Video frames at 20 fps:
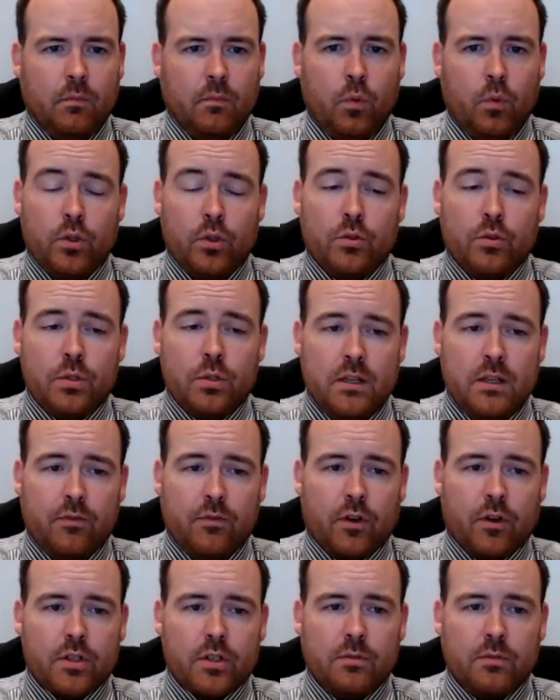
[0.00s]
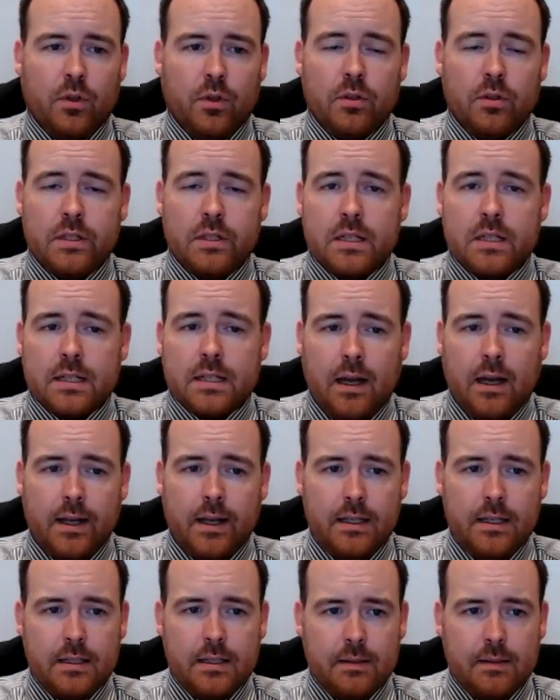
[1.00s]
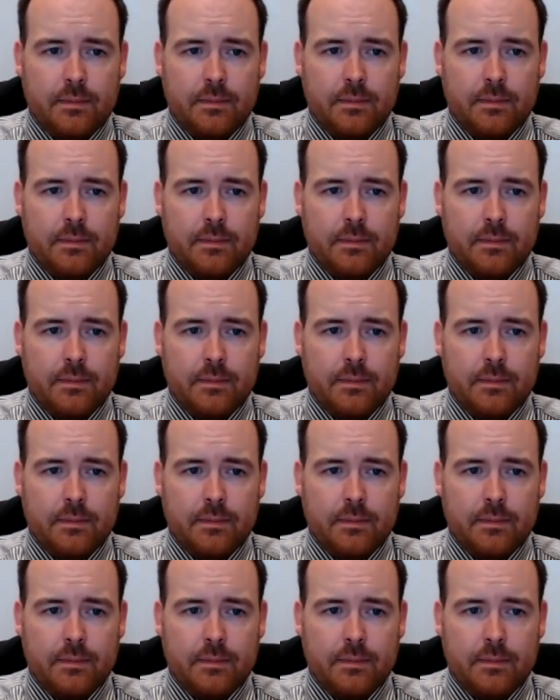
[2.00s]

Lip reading: what you'll see first of all is the size.